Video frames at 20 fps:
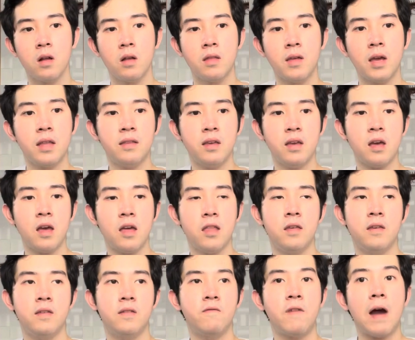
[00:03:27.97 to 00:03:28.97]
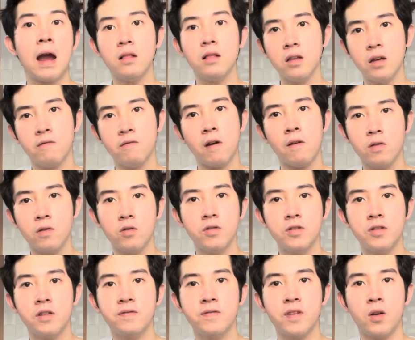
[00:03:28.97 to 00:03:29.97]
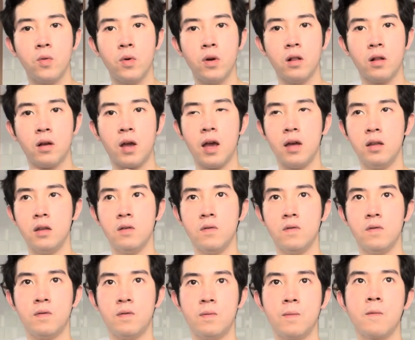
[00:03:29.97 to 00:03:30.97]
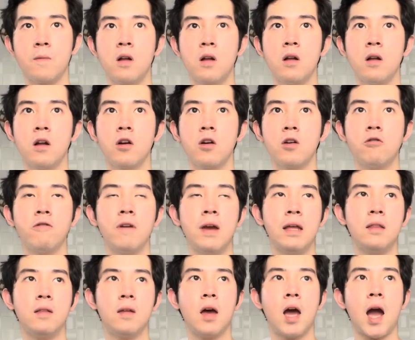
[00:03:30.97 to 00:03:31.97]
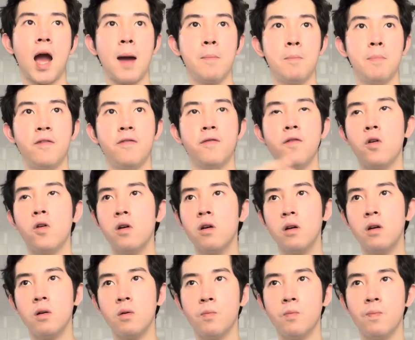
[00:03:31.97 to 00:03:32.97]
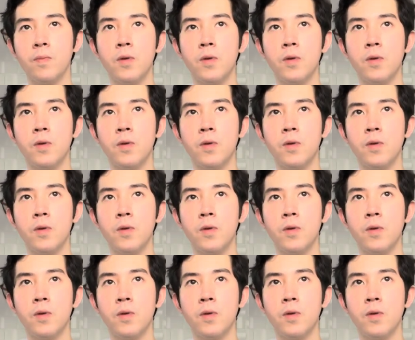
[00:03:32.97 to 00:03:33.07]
The idea of these violent revolutions that will kind of create before,